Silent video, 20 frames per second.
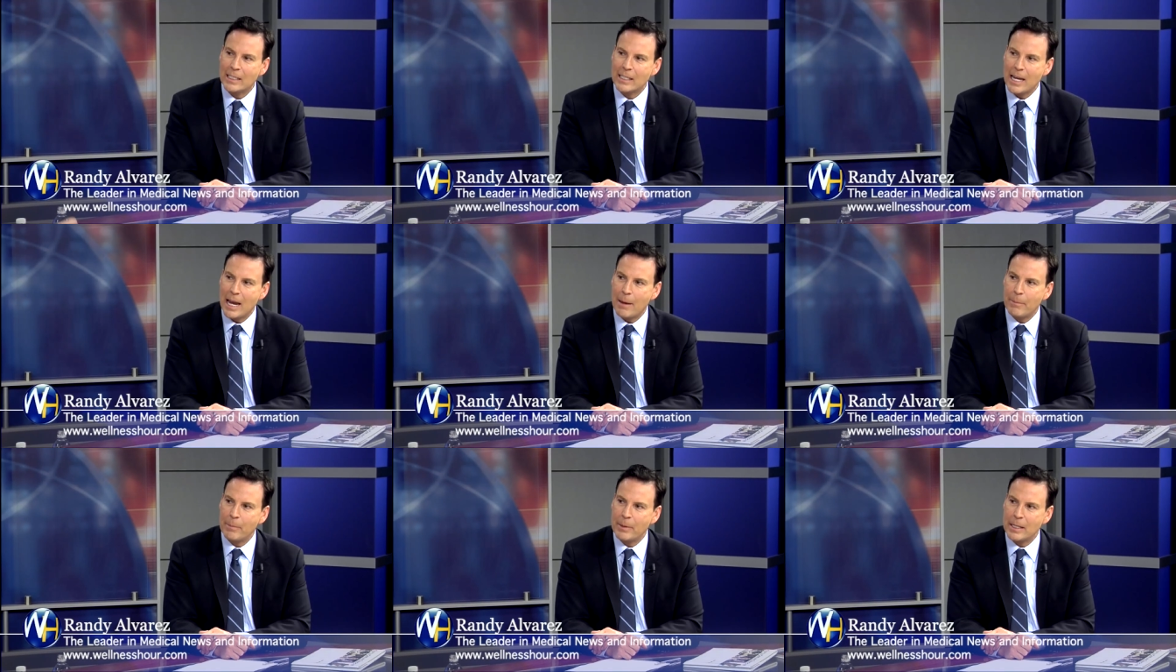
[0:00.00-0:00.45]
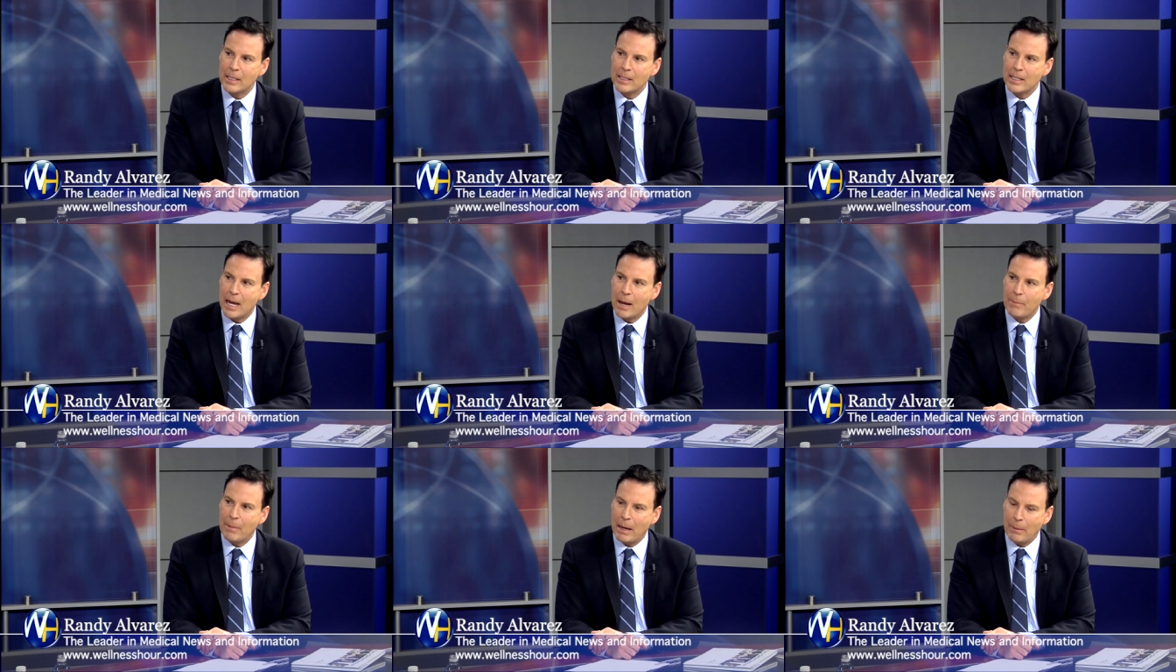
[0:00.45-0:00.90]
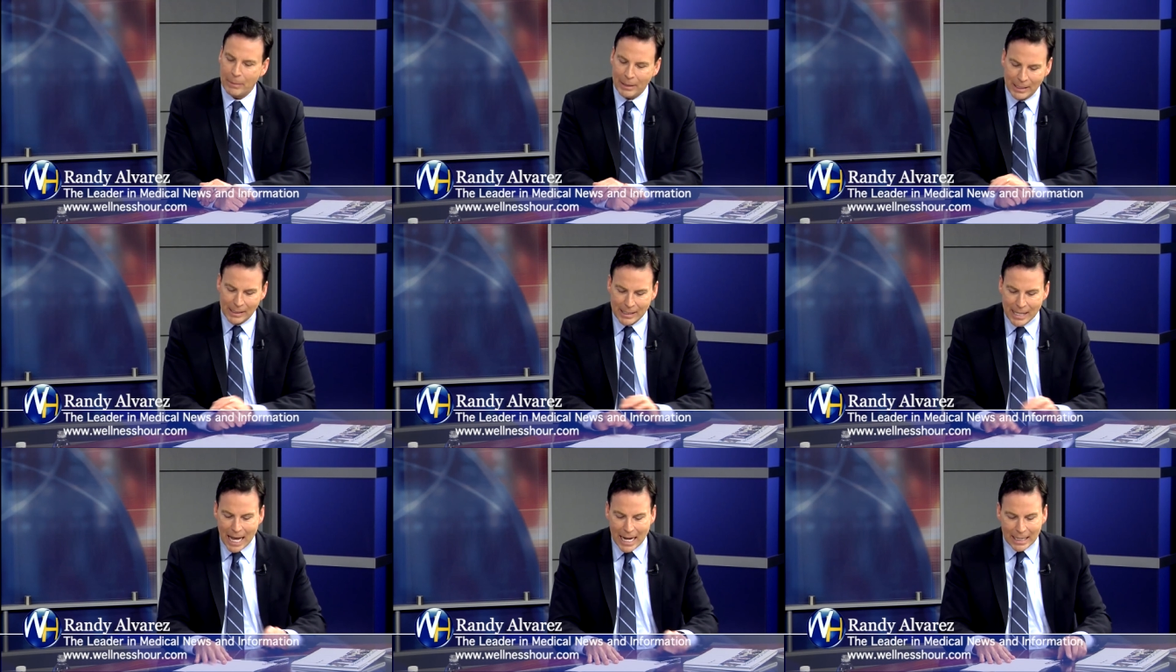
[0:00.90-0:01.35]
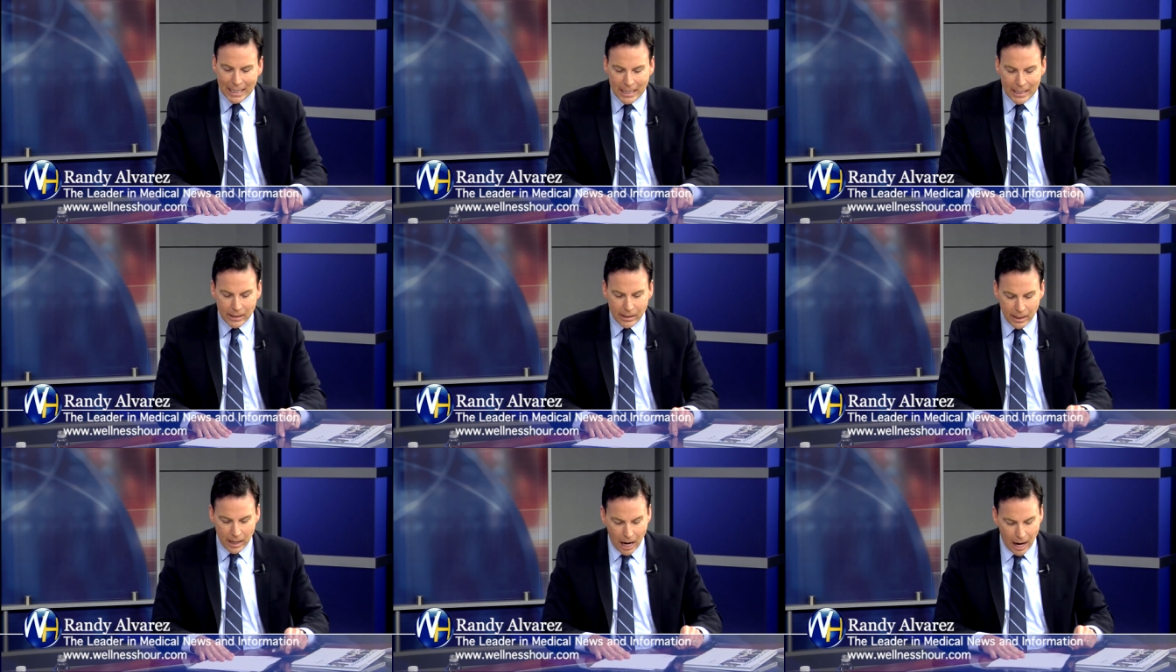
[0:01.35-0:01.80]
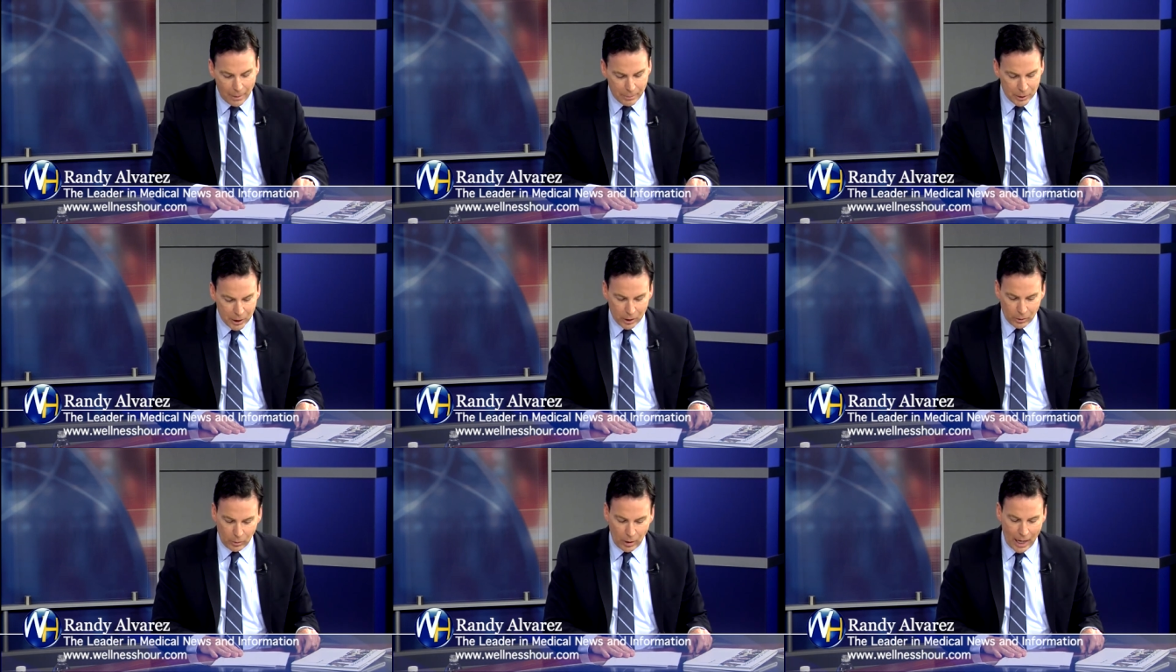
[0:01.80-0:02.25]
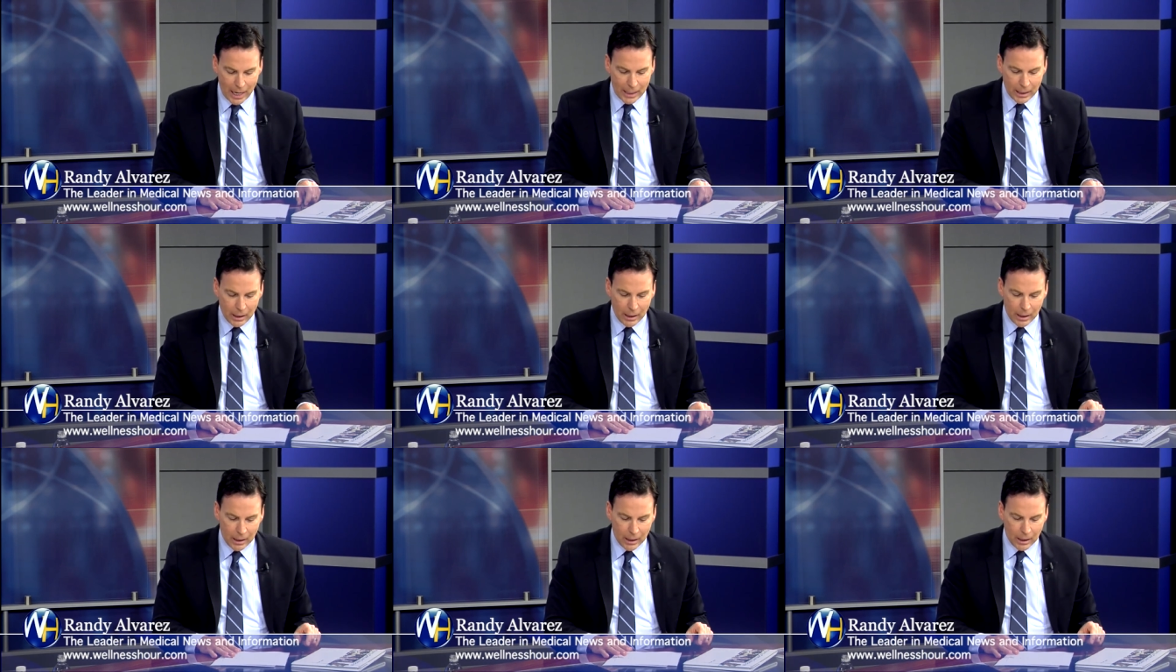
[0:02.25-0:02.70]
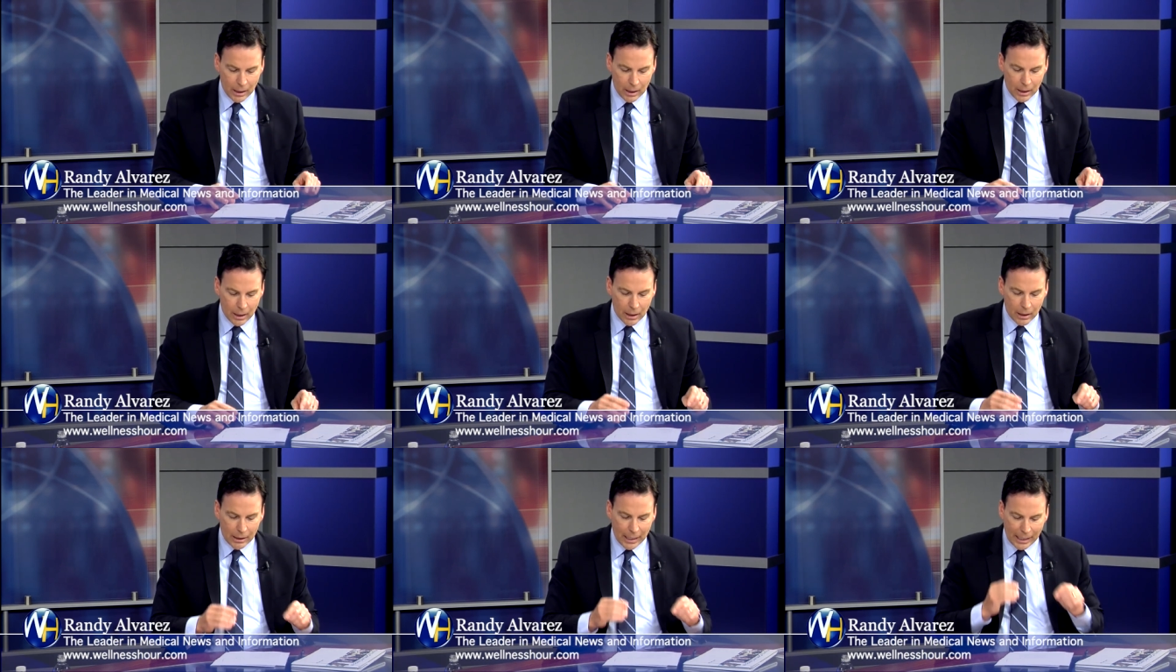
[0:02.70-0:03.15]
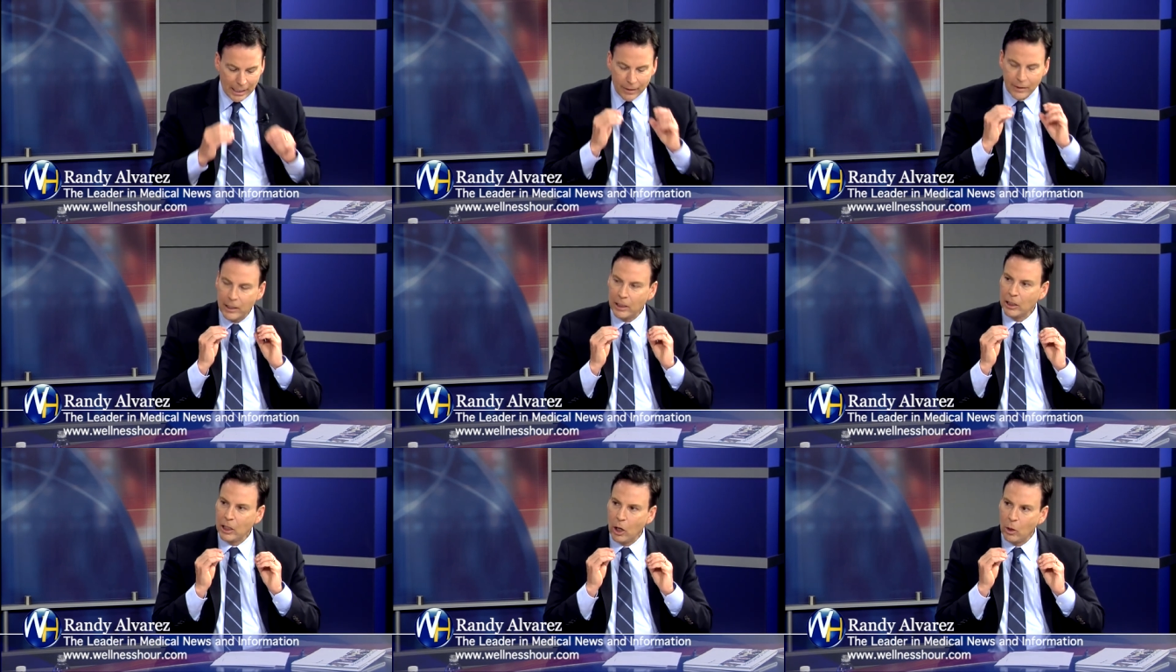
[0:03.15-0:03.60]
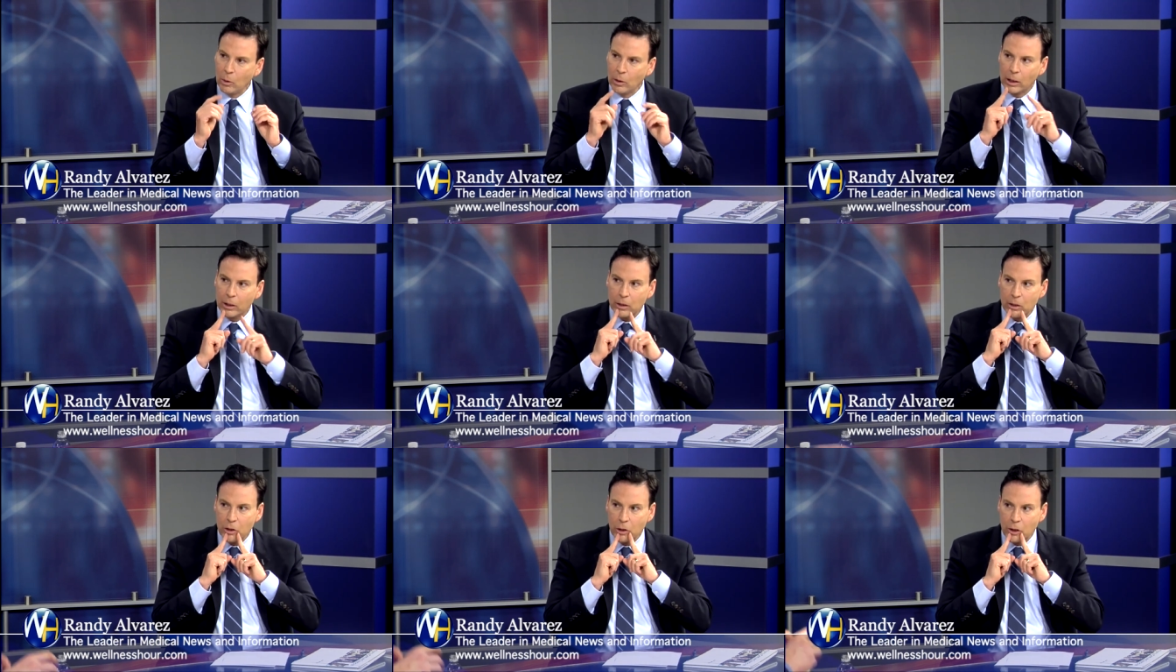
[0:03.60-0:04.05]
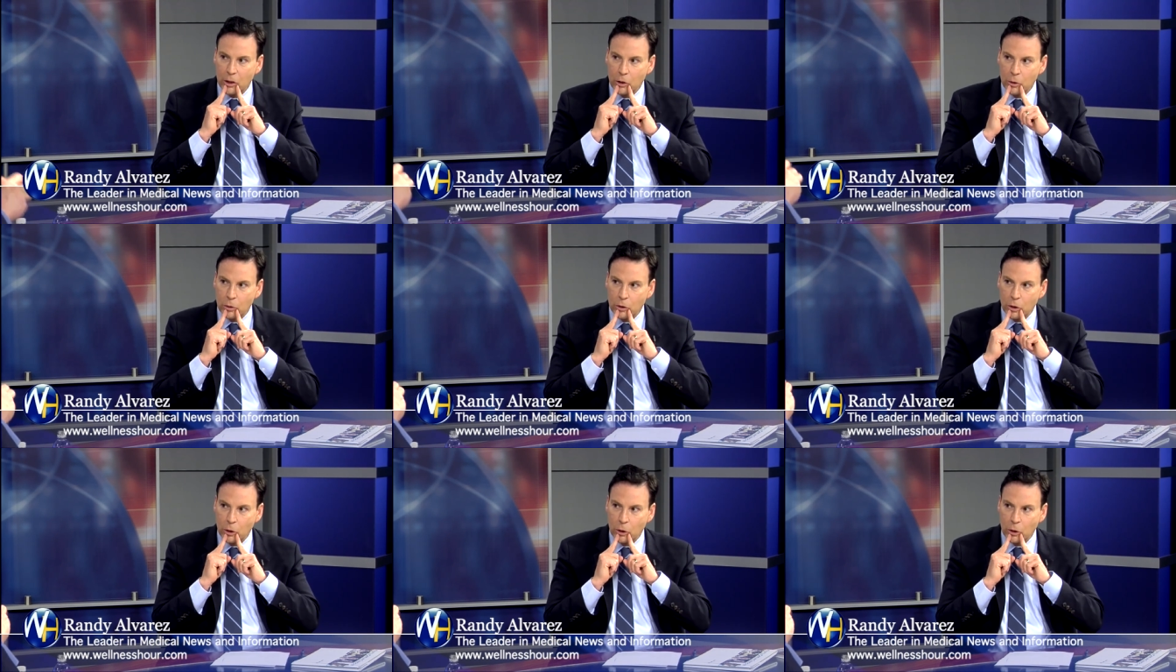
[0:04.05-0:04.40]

snap in, snap out because that is an option, right? Like on the lower, you could do